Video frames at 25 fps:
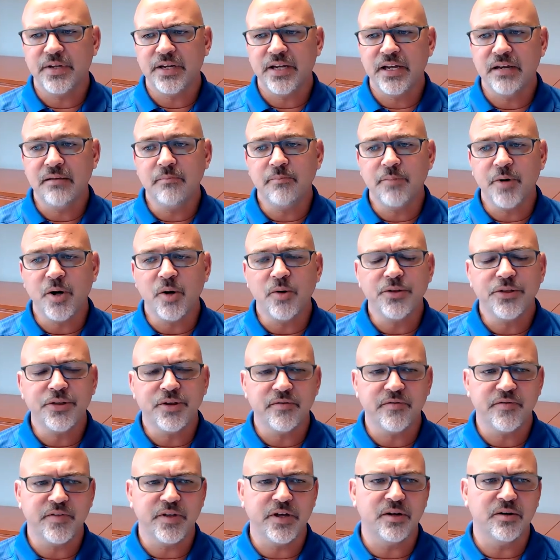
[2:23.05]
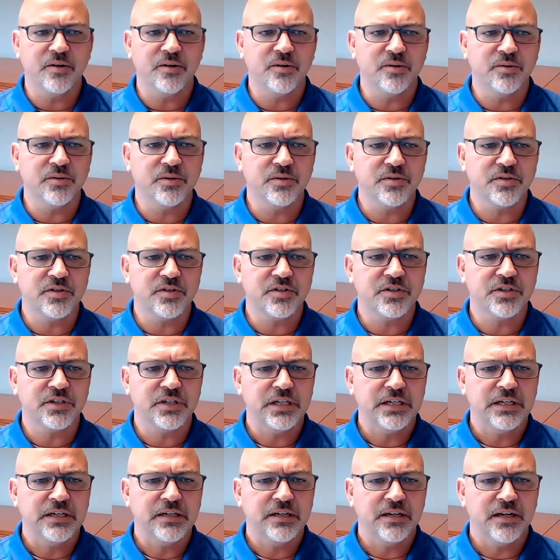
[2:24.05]
In both of those,
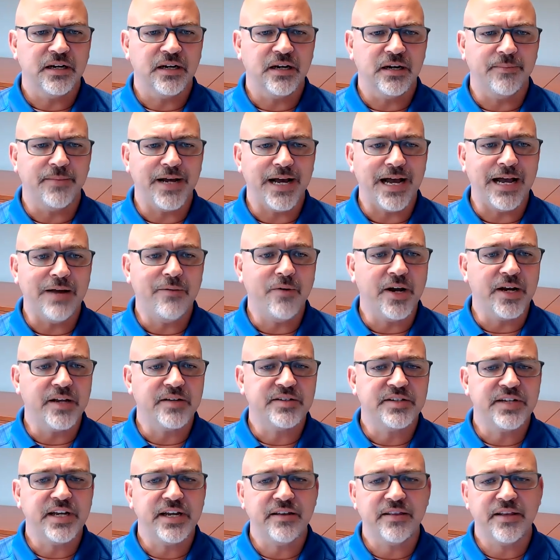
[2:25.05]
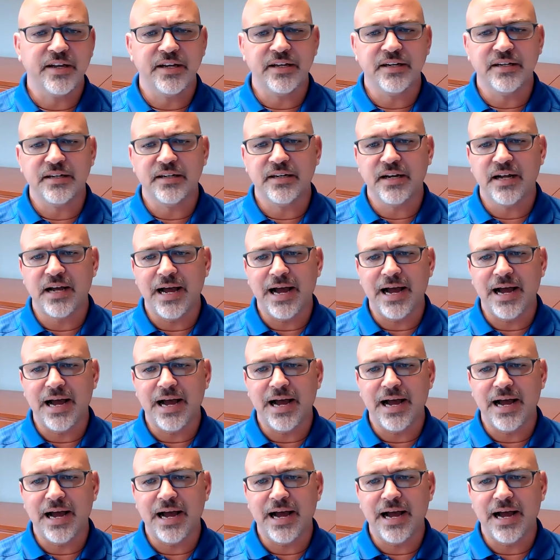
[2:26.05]
I want to say that